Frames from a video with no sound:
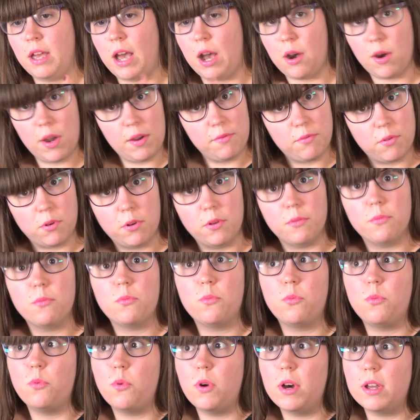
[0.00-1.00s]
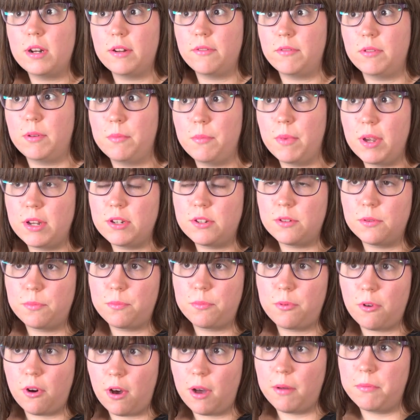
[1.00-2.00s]
However, one of the major
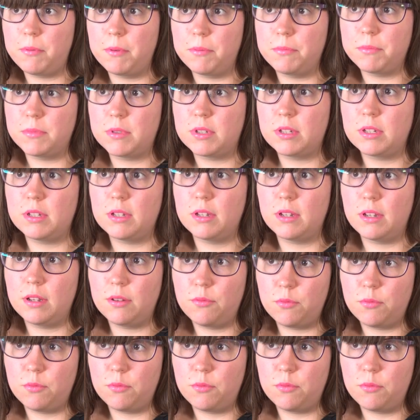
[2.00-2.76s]
problems